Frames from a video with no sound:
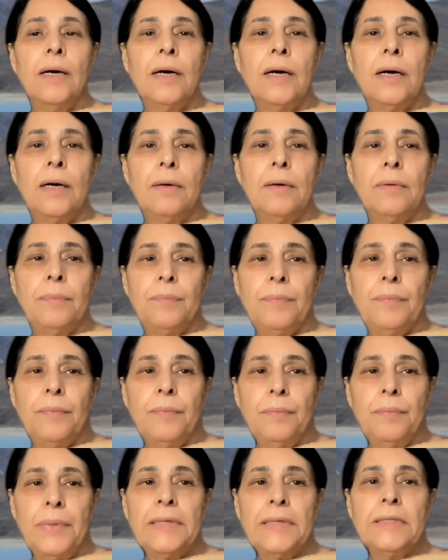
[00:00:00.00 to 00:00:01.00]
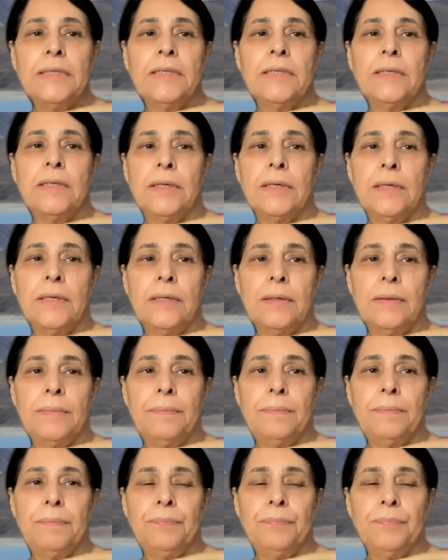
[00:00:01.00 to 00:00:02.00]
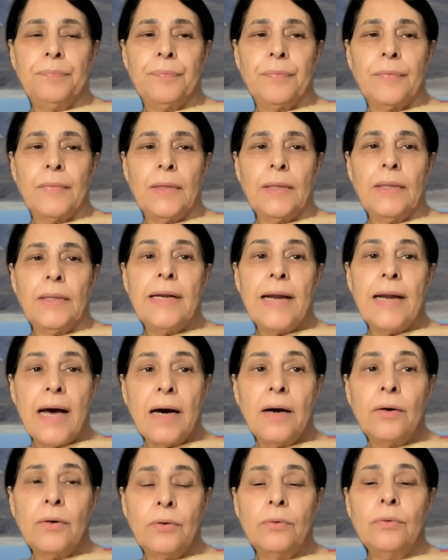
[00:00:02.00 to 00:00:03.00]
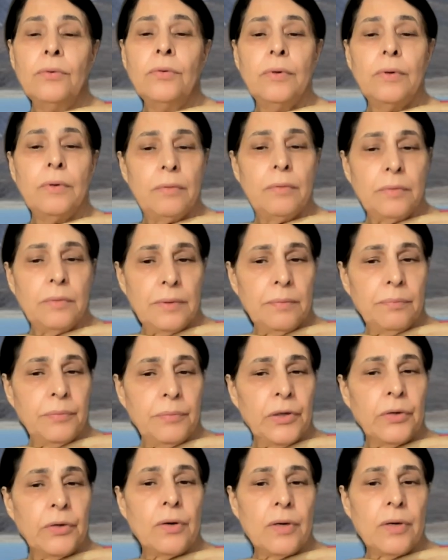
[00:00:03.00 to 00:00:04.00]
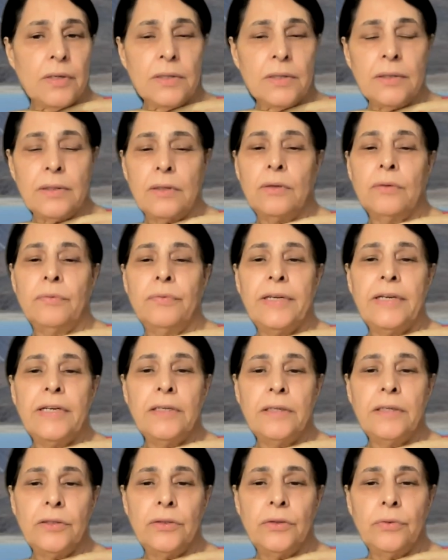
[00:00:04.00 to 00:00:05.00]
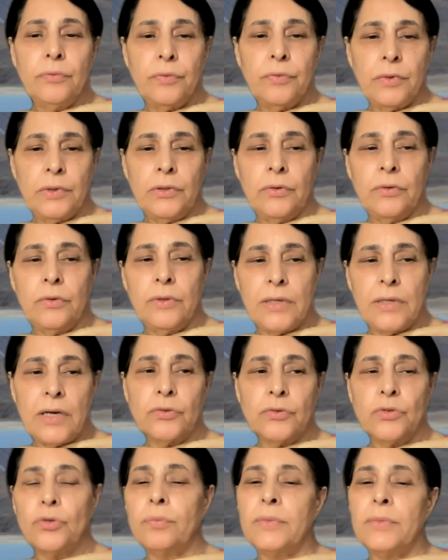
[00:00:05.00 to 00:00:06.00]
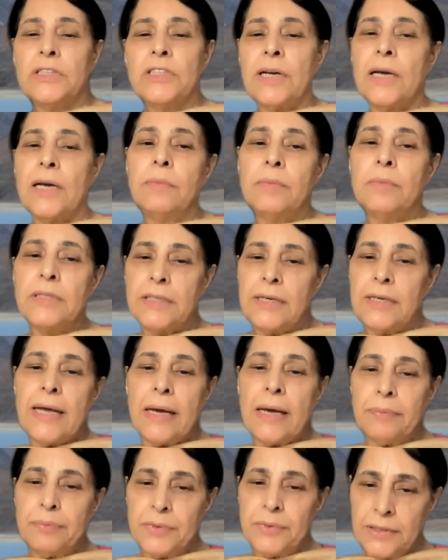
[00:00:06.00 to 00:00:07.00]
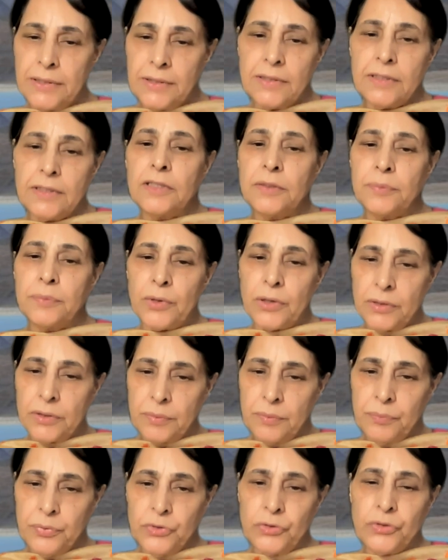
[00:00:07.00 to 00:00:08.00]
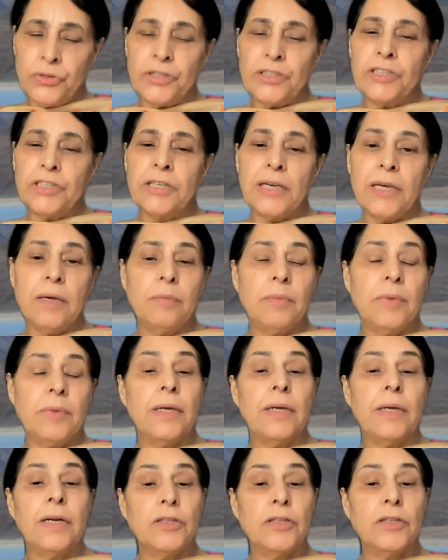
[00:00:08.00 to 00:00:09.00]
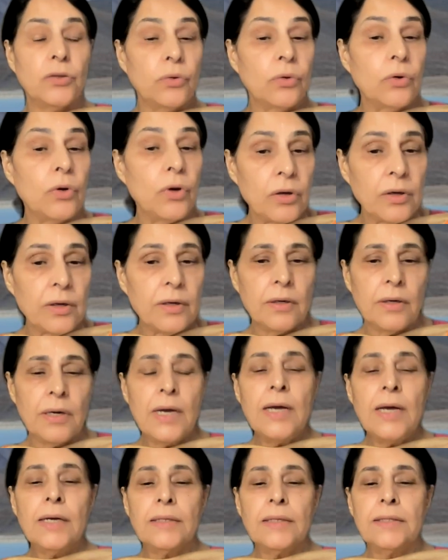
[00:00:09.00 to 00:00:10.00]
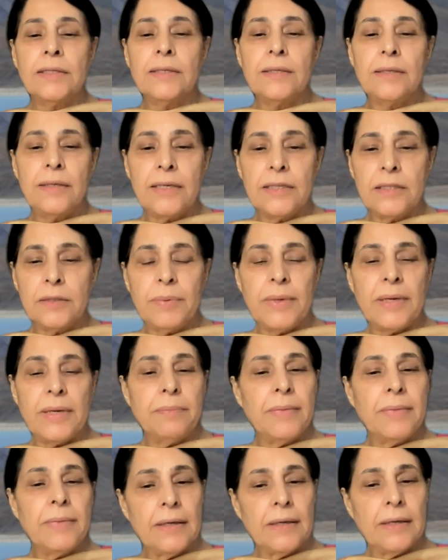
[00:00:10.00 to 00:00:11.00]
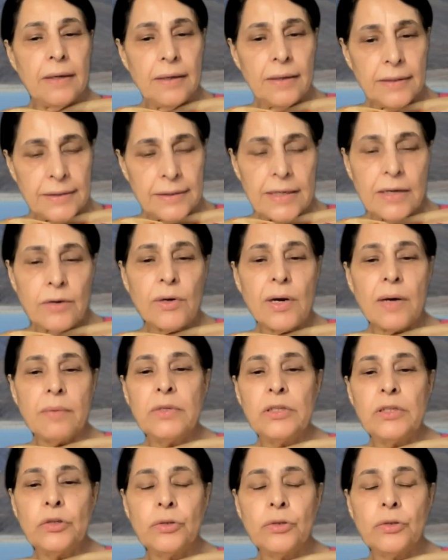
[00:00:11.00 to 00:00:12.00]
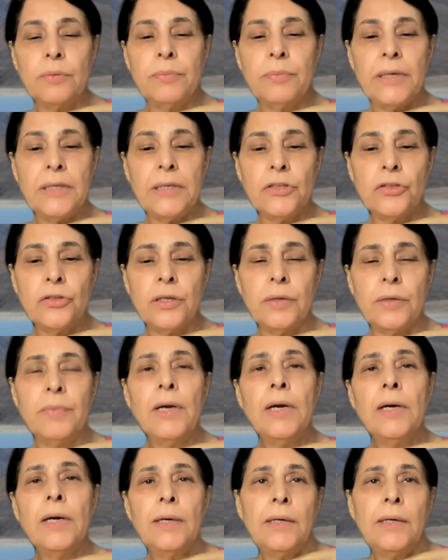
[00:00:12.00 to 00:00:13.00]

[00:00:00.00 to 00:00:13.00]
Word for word: Uh, but um, now because ovarian tissue, you know, now so much time has elapsed since this pro procedure came in, it's no longer considered experimental, it's now come into the mainstream.